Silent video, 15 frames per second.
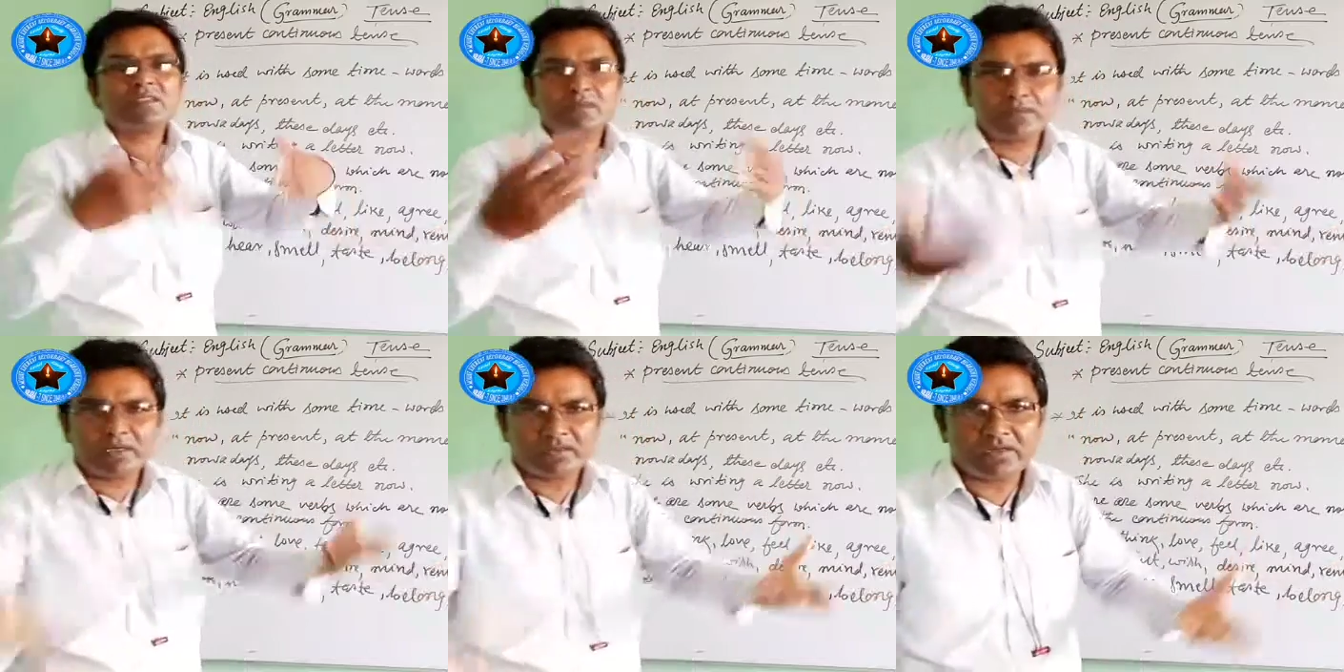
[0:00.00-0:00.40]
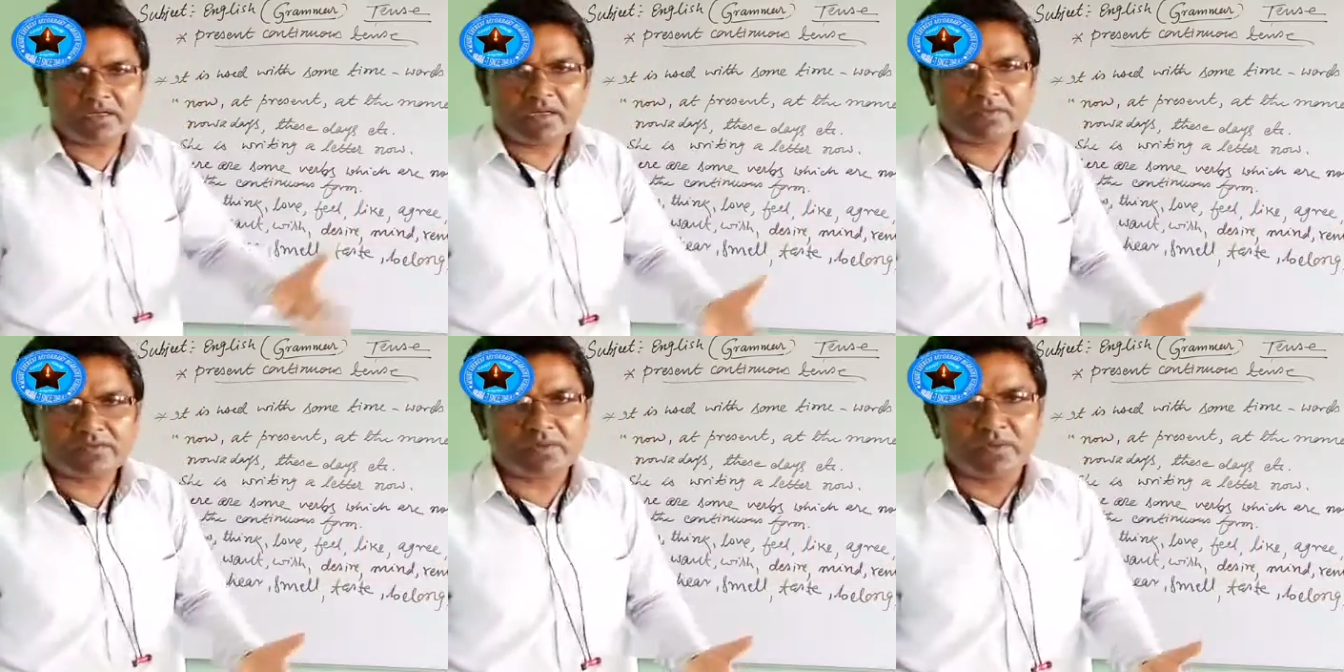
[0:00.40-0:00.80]
are some
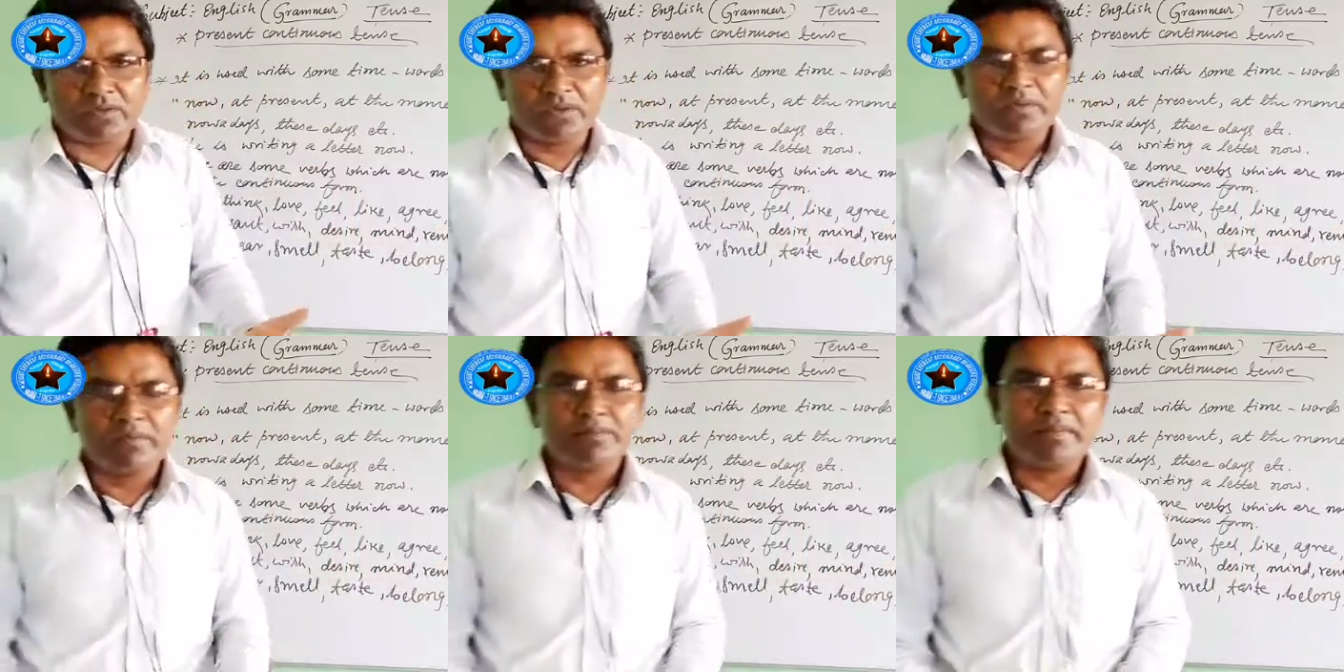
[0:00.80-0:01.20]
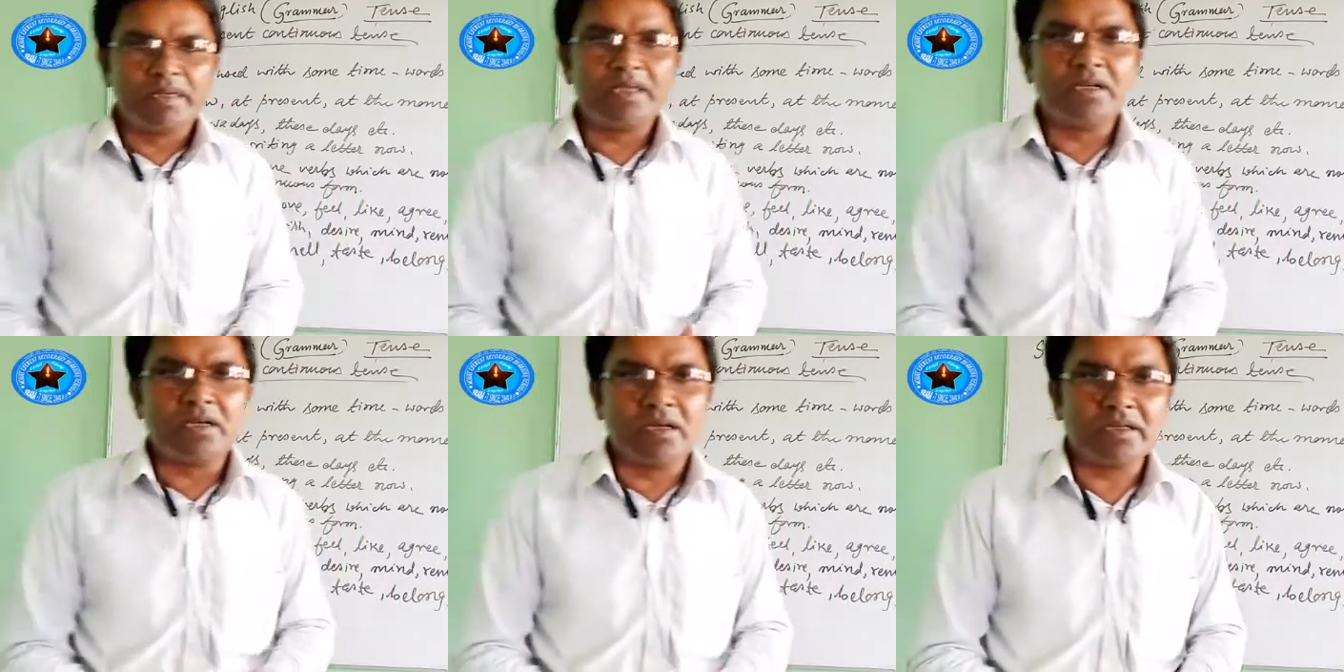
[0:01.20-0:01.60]
also
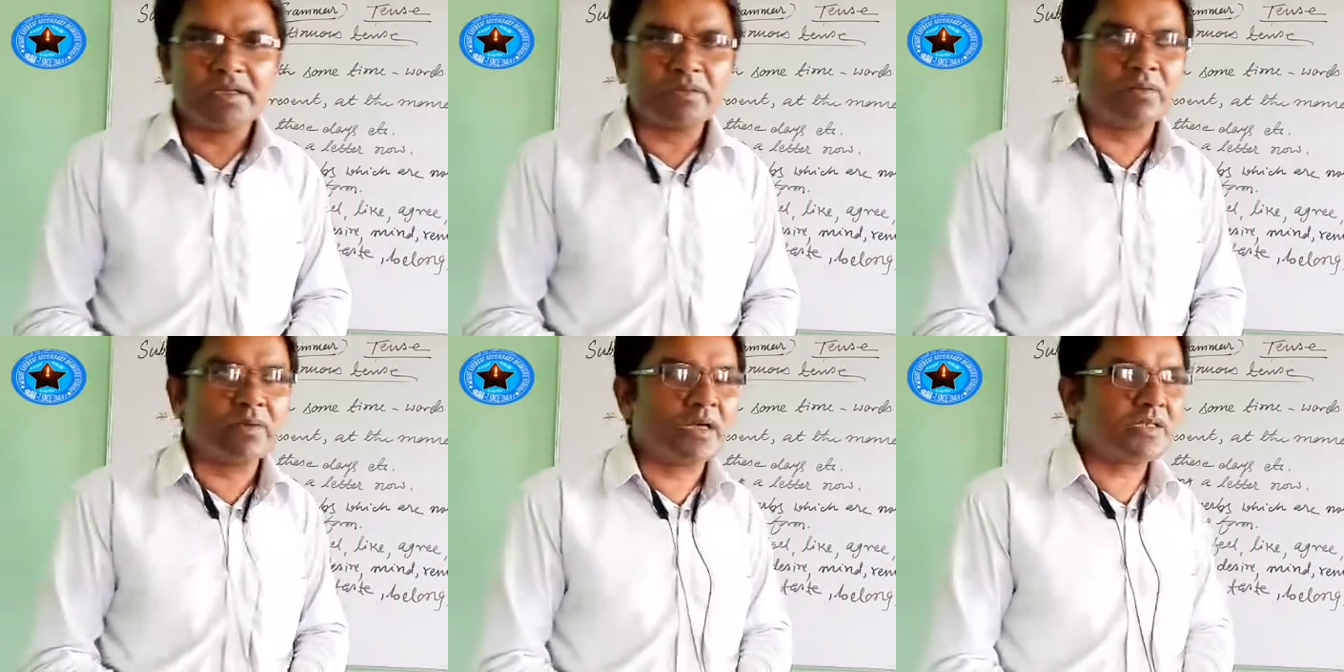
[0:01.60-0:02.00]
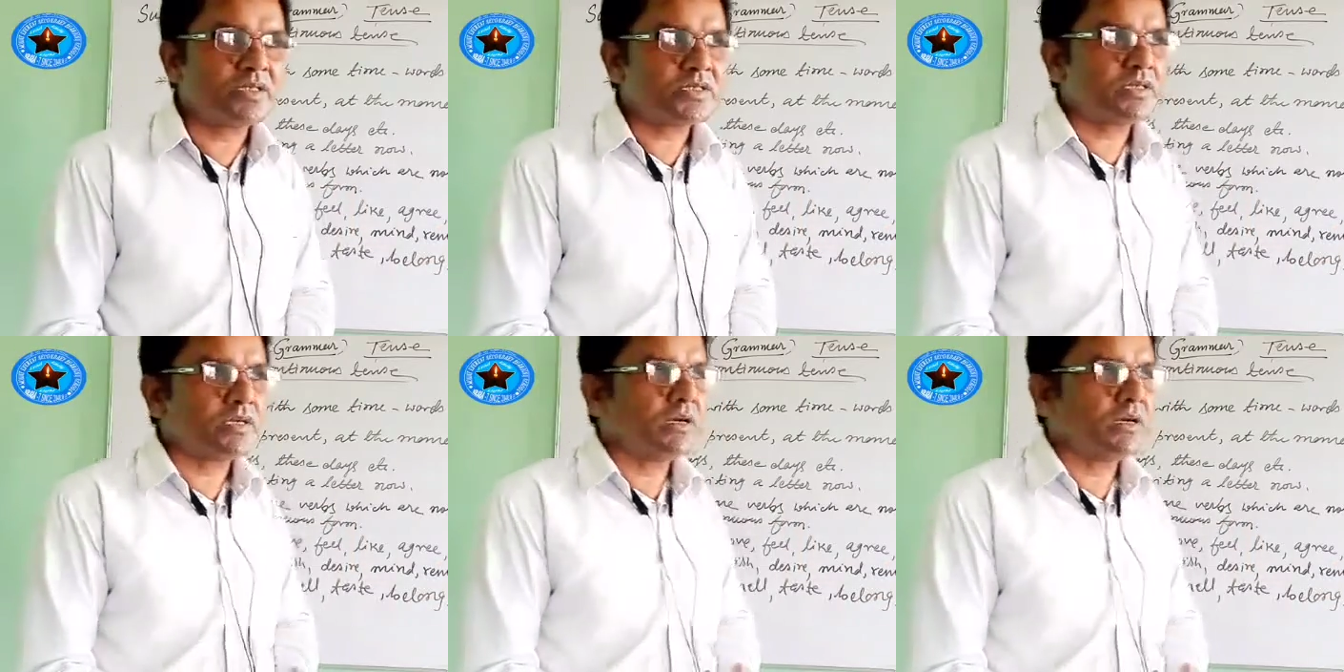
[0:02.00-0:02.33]
many other words.